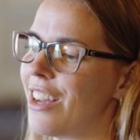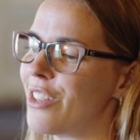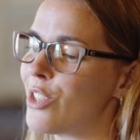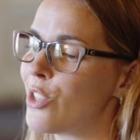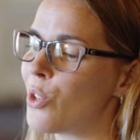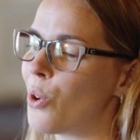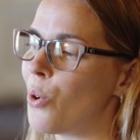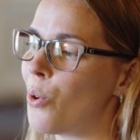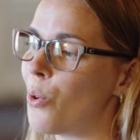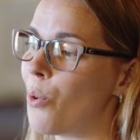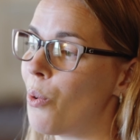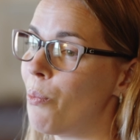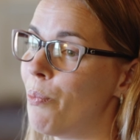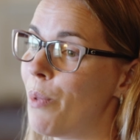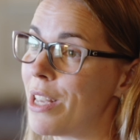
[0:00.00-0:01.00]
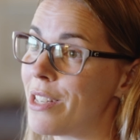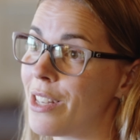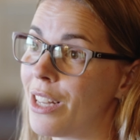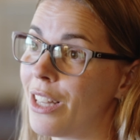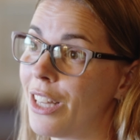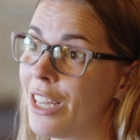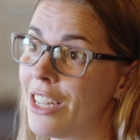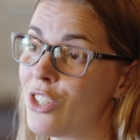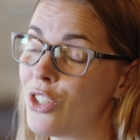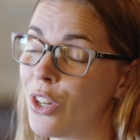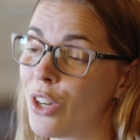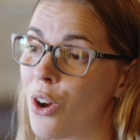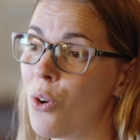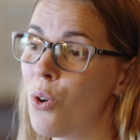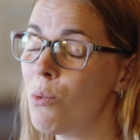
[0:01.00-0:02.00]
So basically
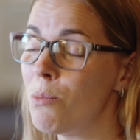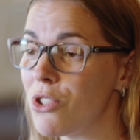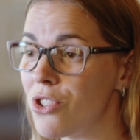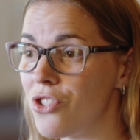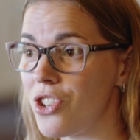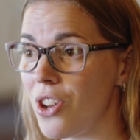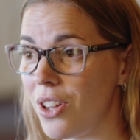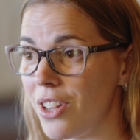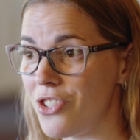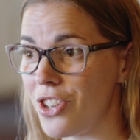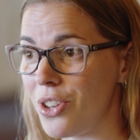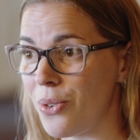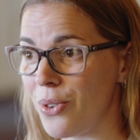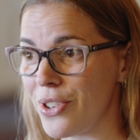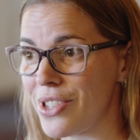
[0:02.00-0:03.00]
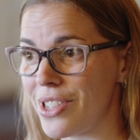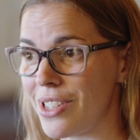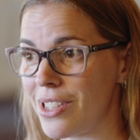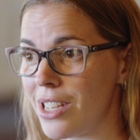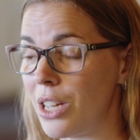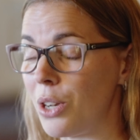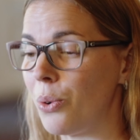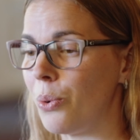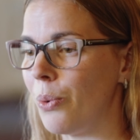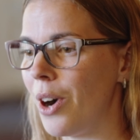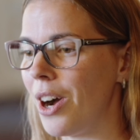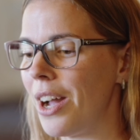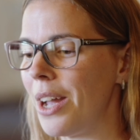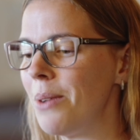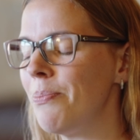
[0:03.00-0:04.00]
took a whole bunch of geology courses in
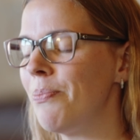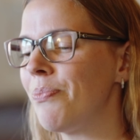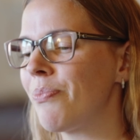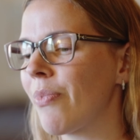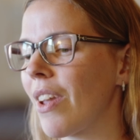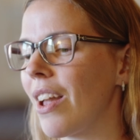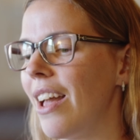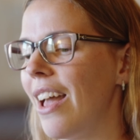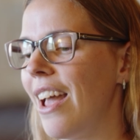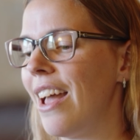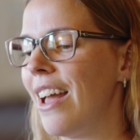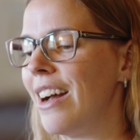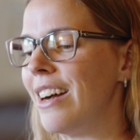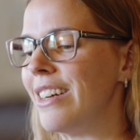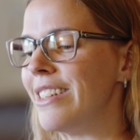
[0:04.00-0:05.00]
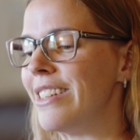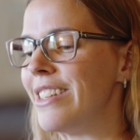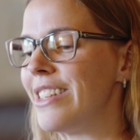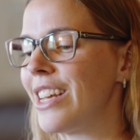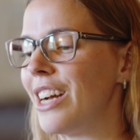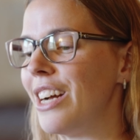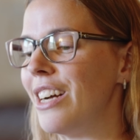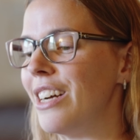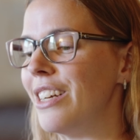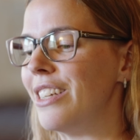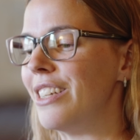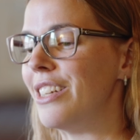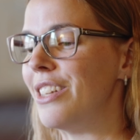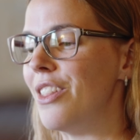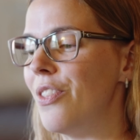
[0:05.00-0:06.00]
Hawaii, and
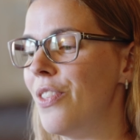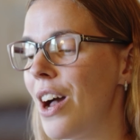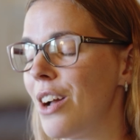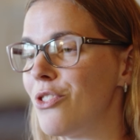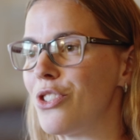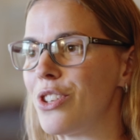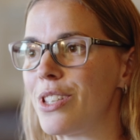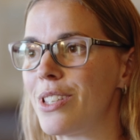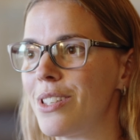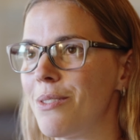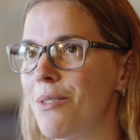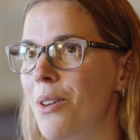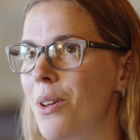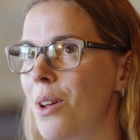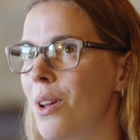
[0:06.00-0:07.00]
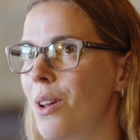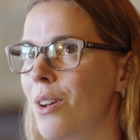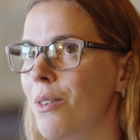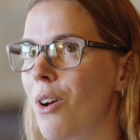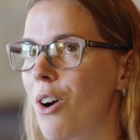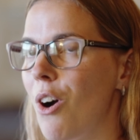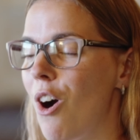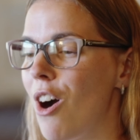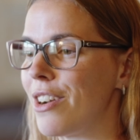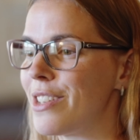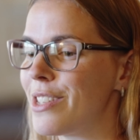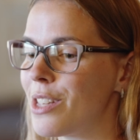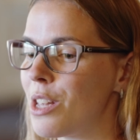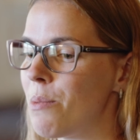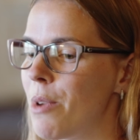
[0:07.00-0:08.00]
that just
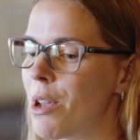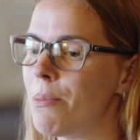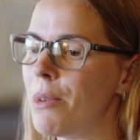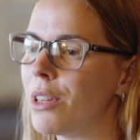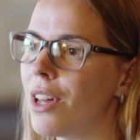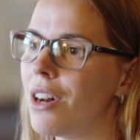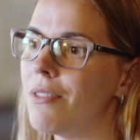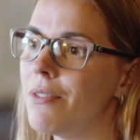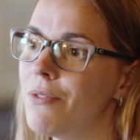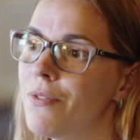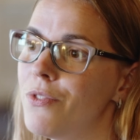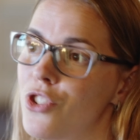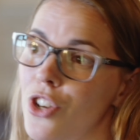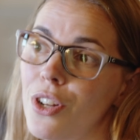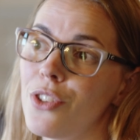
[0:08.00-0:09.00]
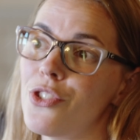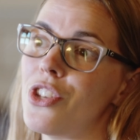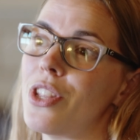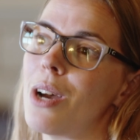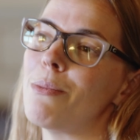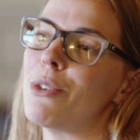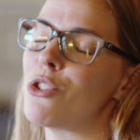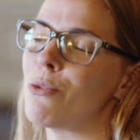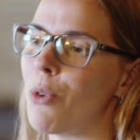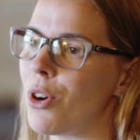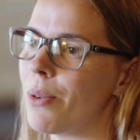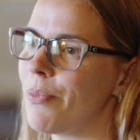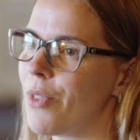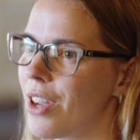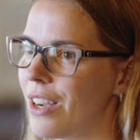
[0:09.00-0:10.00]
honestly made me love geology that much
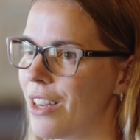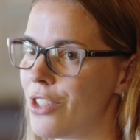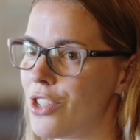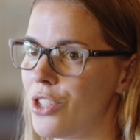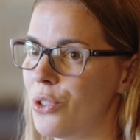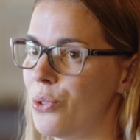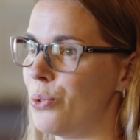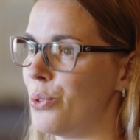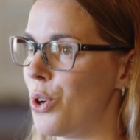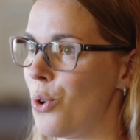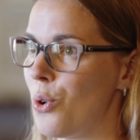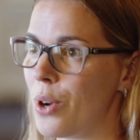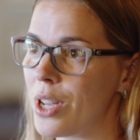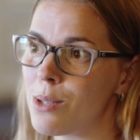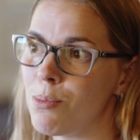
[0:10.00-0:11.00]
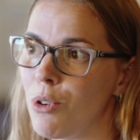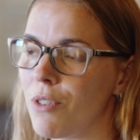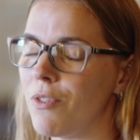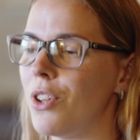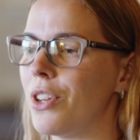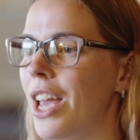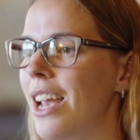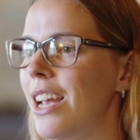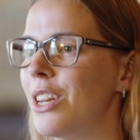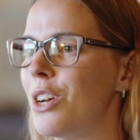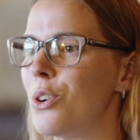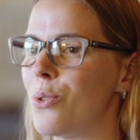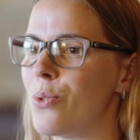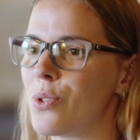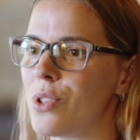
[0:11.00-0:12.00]
more. I got to go explore
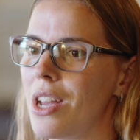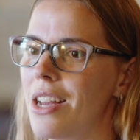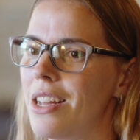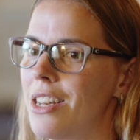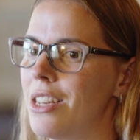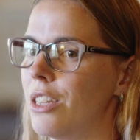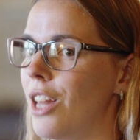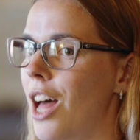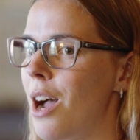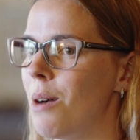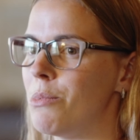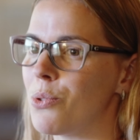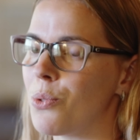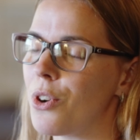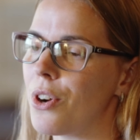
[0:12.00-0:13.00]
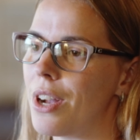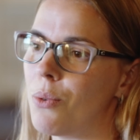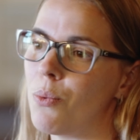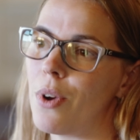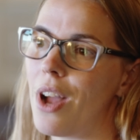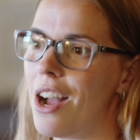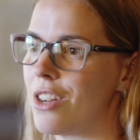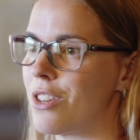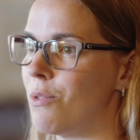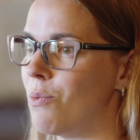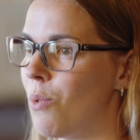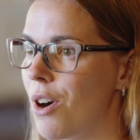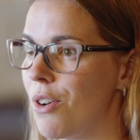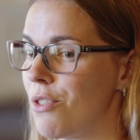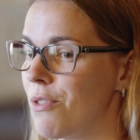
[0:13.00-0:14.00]
volcanoes, and labs were active
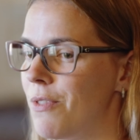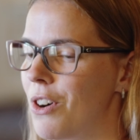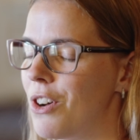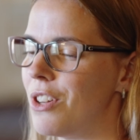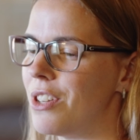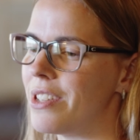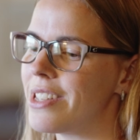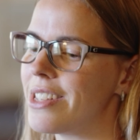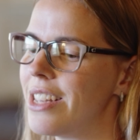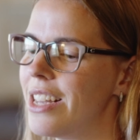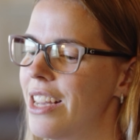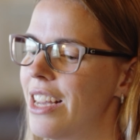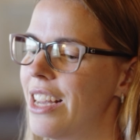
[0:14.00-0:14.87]
waterfalls.